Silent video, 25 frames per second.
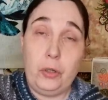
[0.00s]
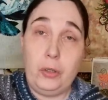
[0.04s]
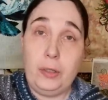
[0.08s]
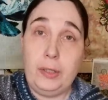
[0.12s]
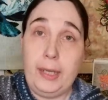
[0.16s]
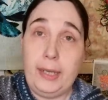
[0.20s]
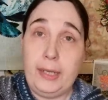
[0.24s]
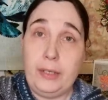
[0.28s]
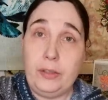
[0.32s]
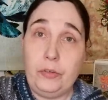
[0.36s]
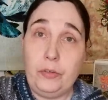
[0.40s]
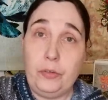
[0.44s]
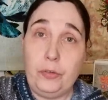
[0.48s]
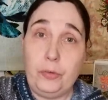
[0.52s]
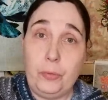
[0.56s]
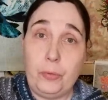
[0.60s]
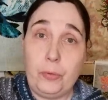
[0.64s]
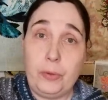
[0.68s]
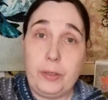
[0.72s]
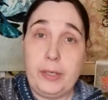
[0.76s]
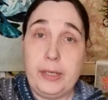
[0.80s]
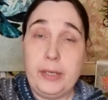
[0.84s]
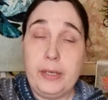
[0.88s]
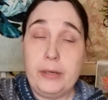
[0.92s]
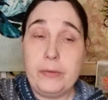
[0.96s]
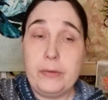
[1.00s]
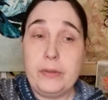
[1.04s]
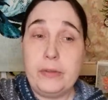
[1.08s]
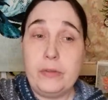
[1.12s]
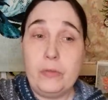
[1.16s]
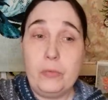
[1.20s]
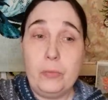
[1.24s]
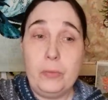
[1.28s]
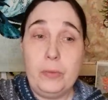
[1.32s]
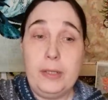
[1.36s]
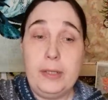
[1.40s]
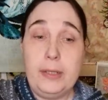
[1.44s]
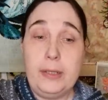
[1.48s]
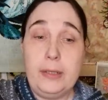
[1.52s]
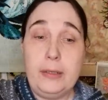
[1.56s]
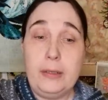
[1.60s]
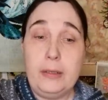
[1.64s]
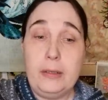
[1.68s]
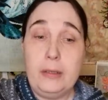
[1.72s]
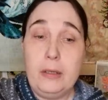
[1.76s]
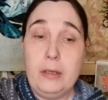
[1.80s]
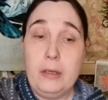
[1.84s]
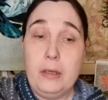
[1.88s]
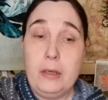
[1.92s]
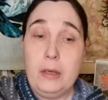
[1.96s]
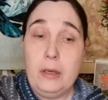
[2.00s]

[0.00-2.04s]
online store here in Sweden,